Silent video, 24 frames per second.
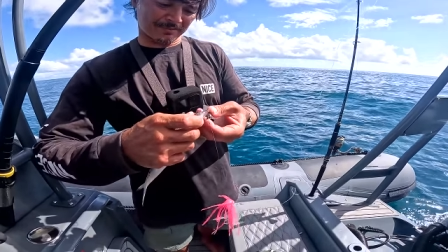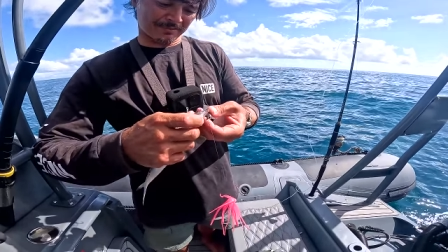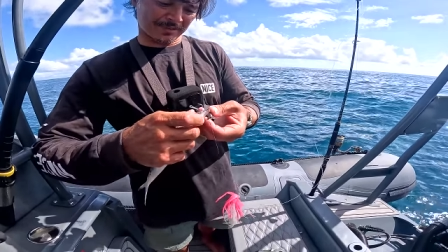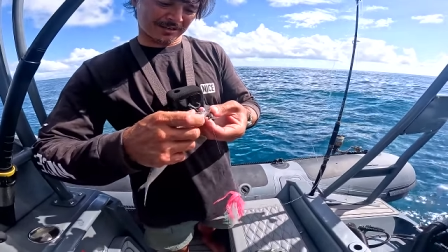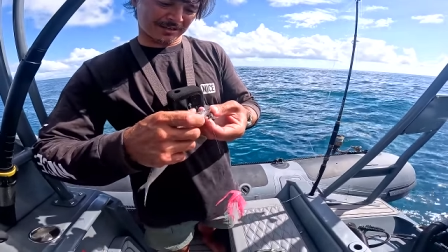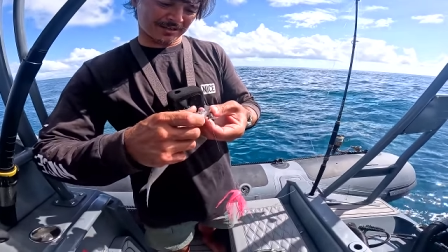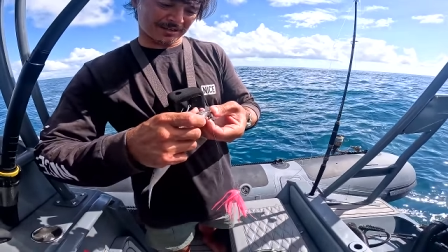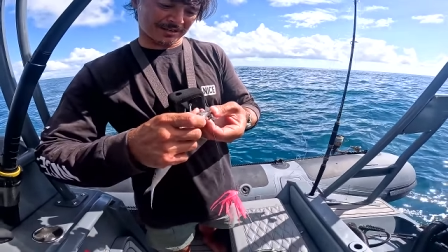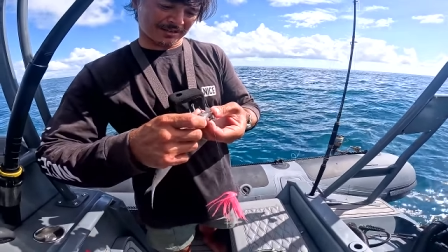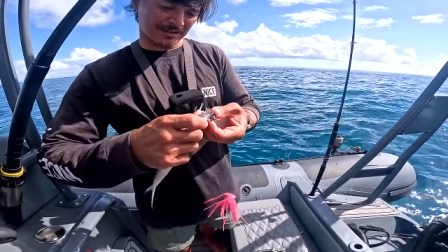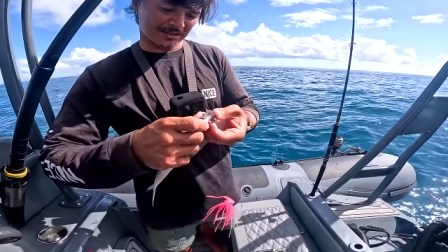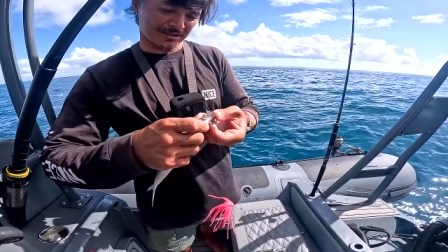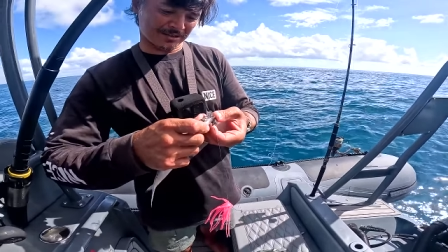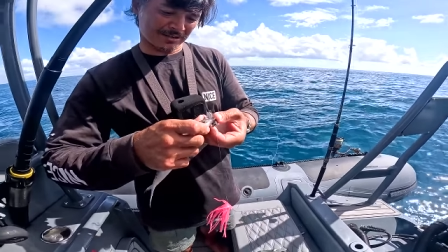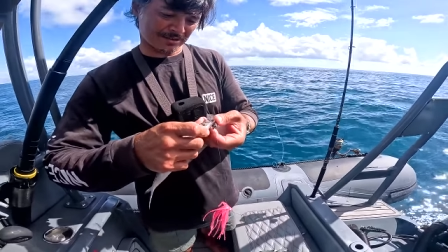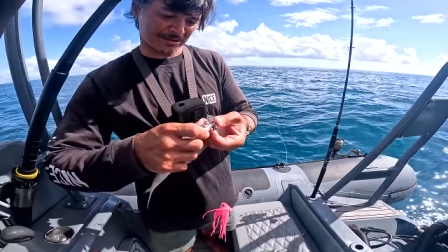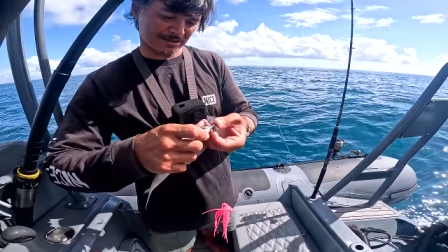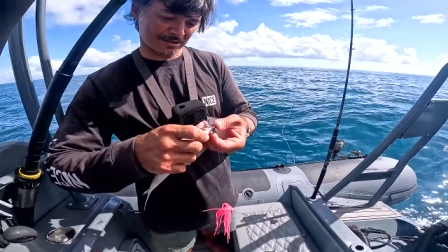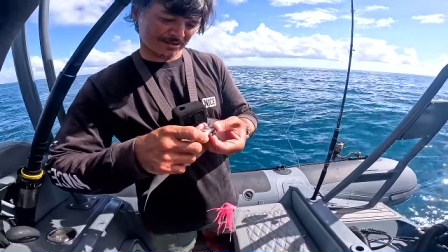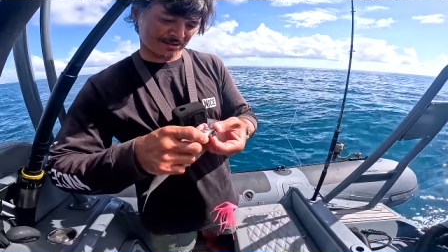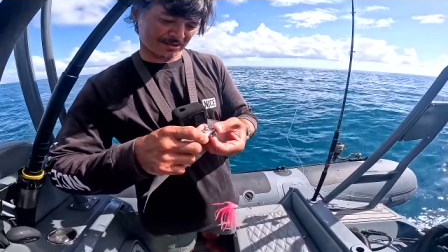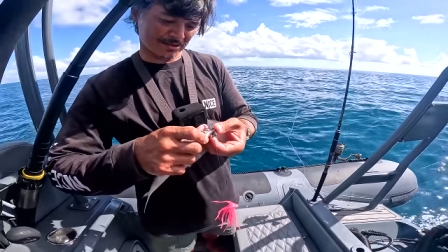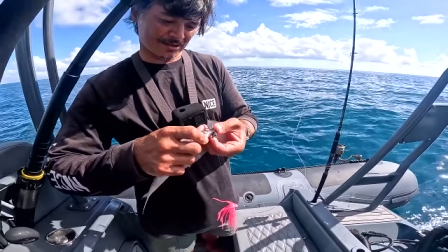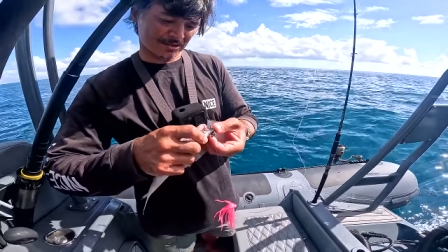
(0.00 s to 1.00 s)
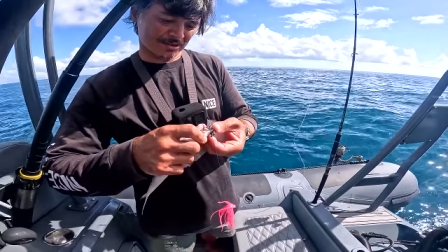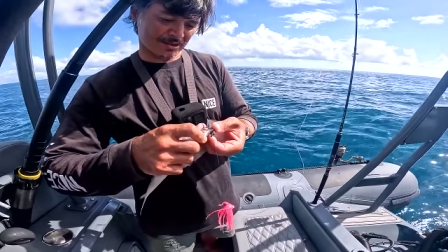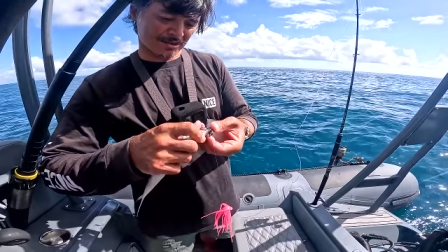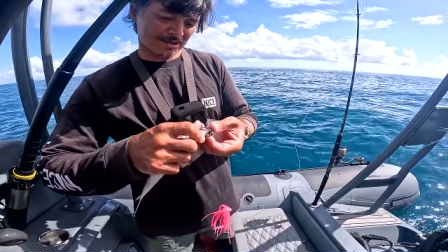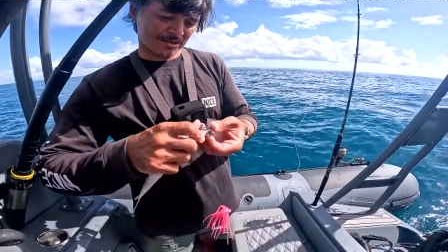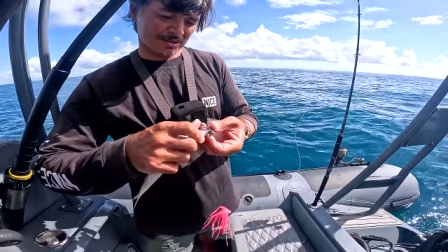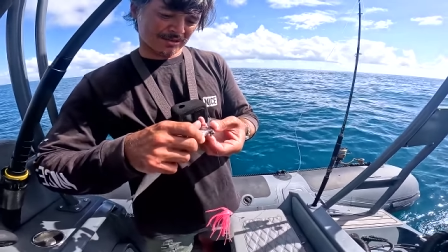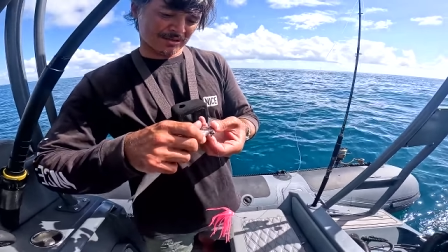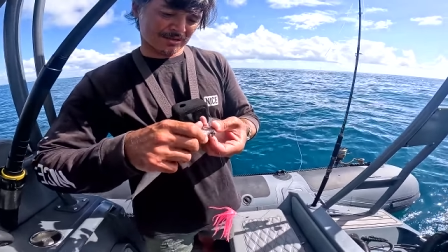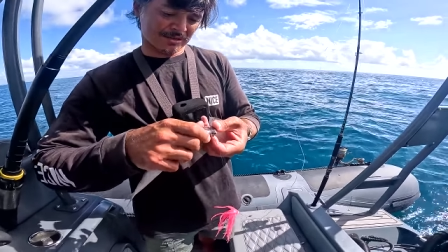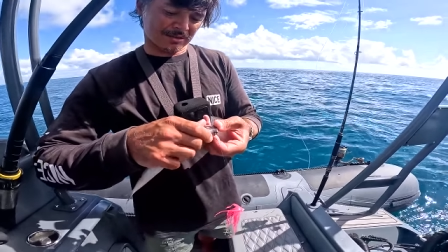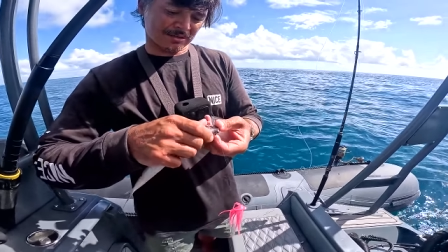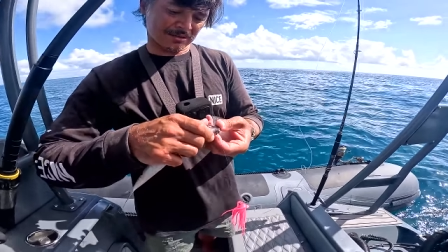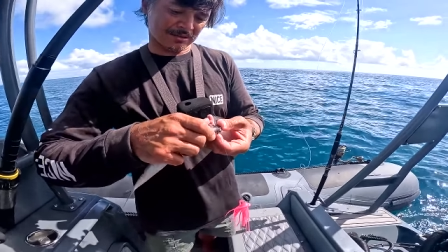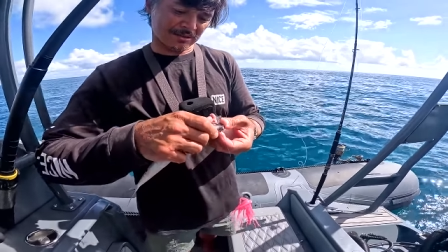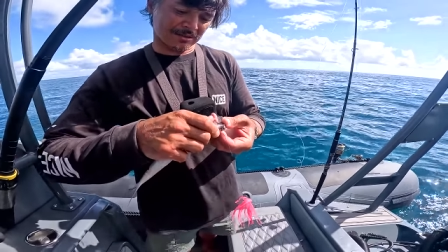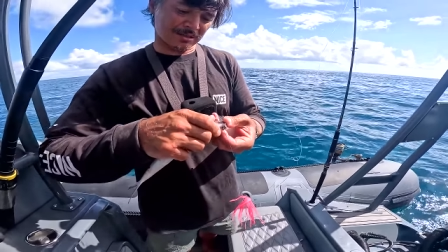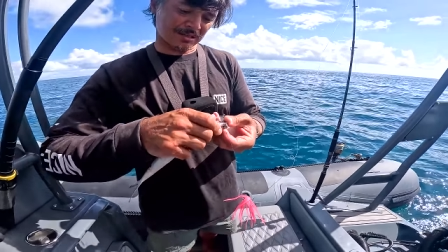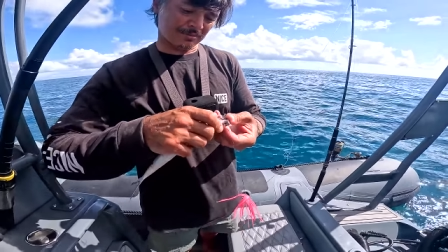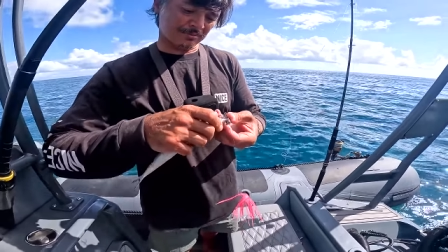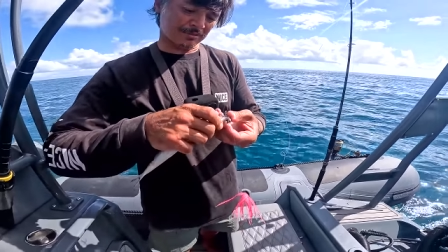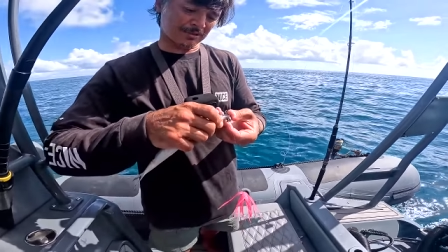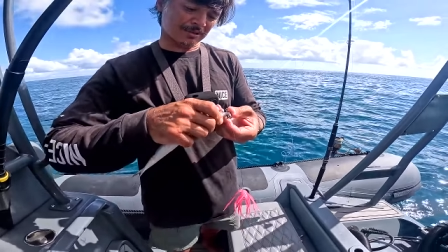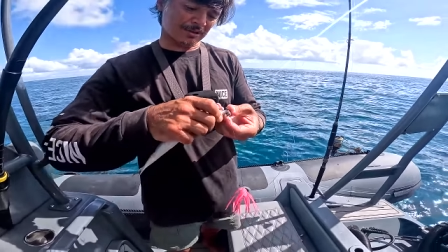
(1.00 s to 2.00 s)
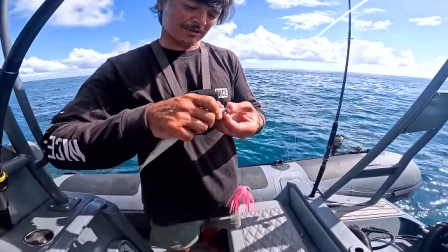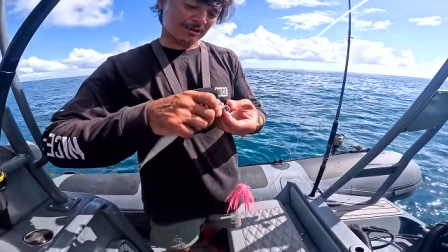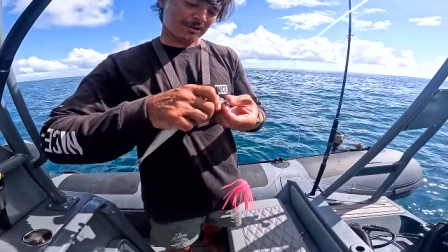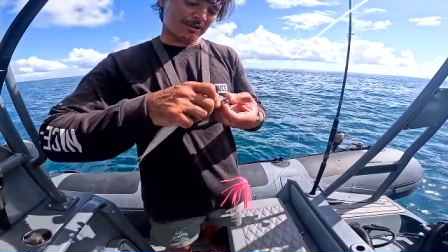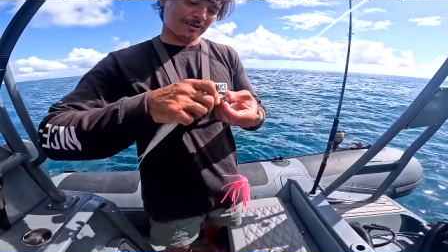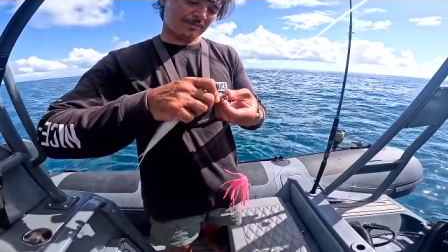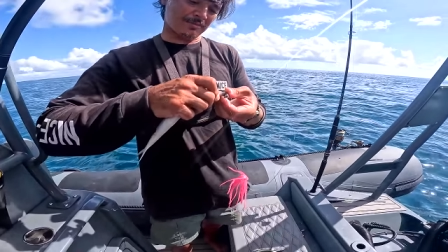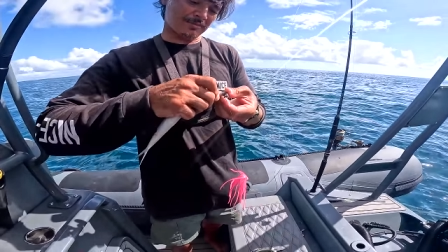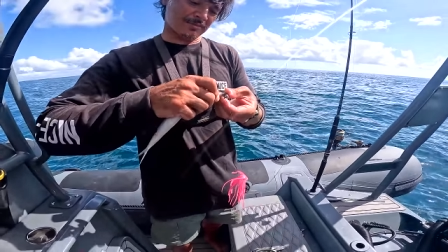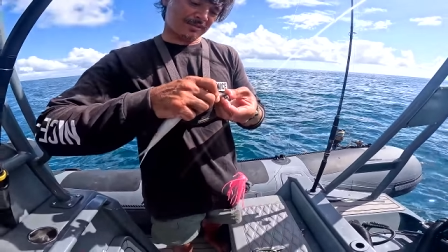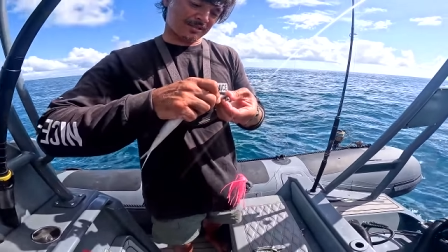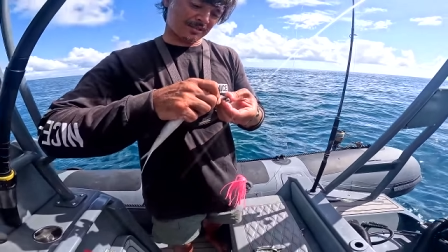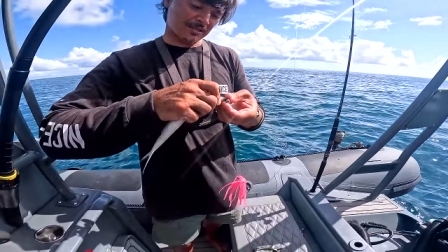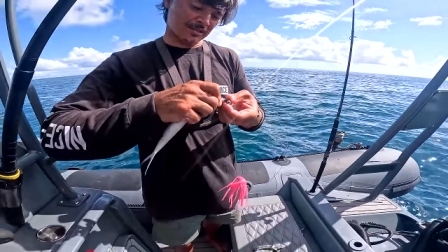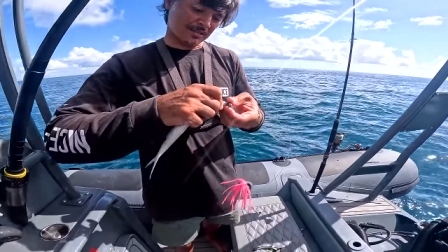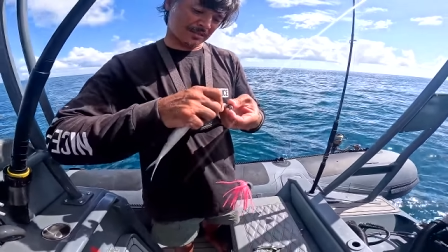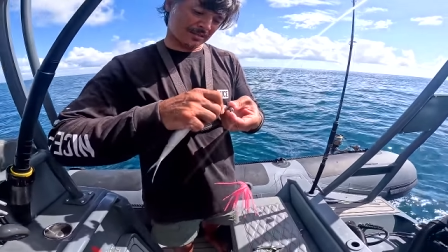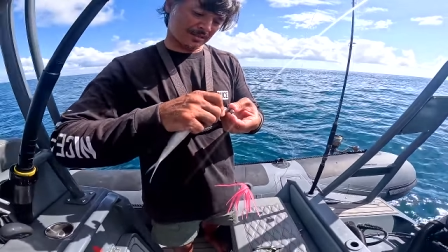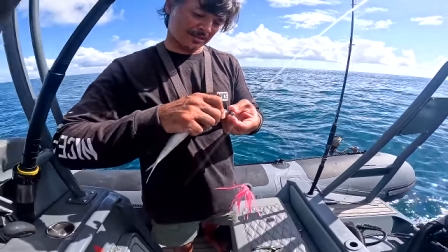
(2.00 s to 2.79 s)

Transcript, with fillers: But sometimes